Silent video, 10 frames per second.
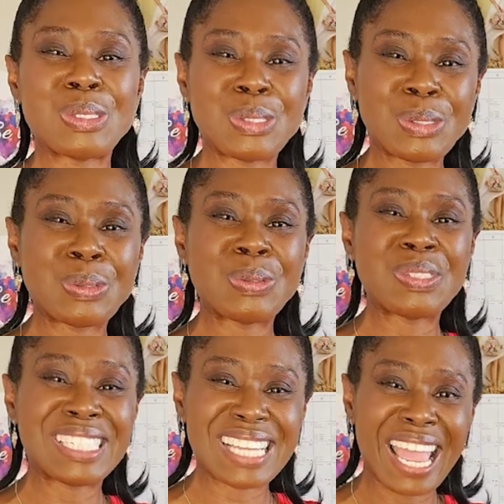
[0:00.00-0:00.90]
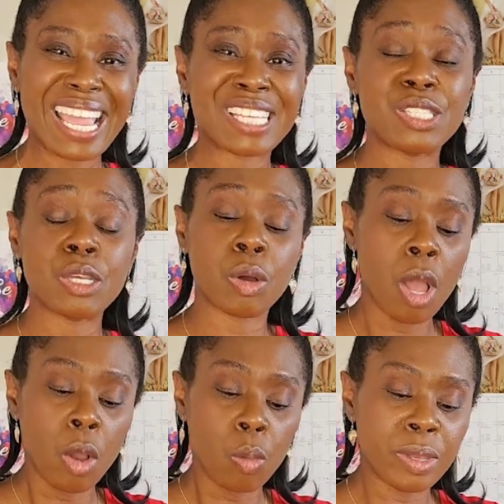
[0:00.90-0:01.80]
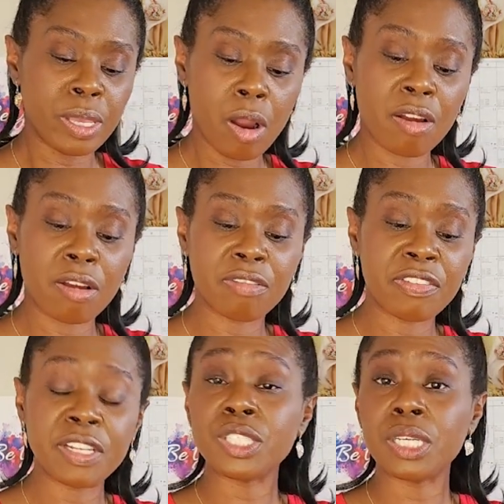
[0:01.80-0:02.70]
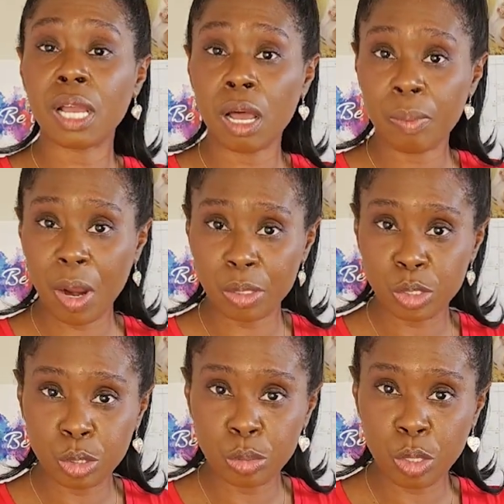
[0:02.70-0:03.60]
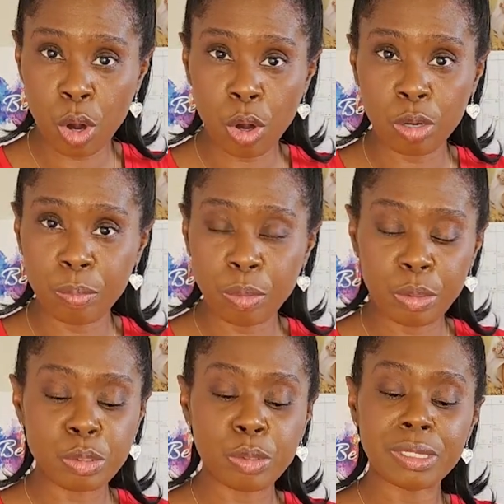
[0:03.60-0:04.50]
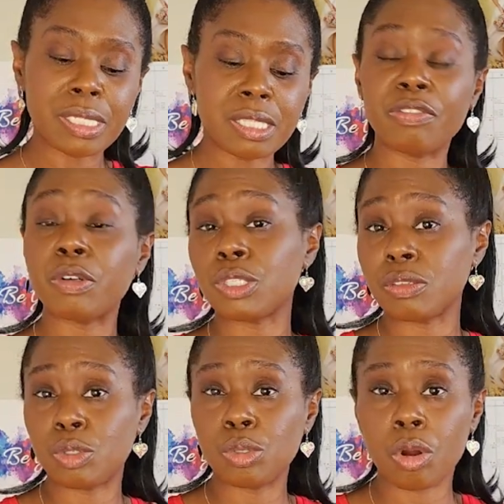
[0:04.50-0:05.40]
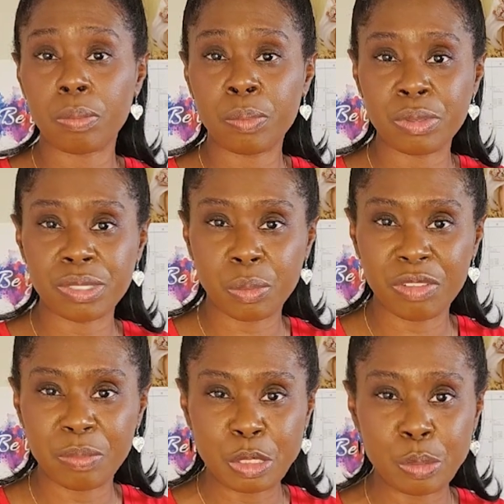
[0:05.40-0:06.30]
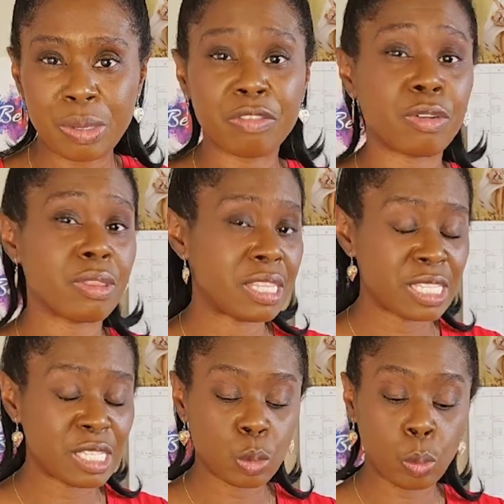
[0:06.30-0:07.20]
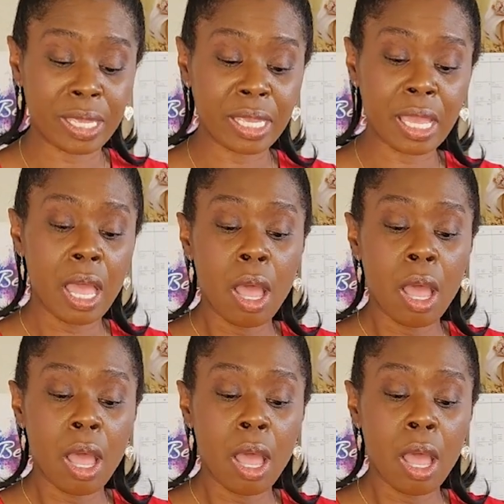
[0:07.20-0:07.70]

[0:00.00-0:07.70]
today. So we are finishing up our 2-card pulls, or at least the version of 2-card pulls that we've been doing for this week,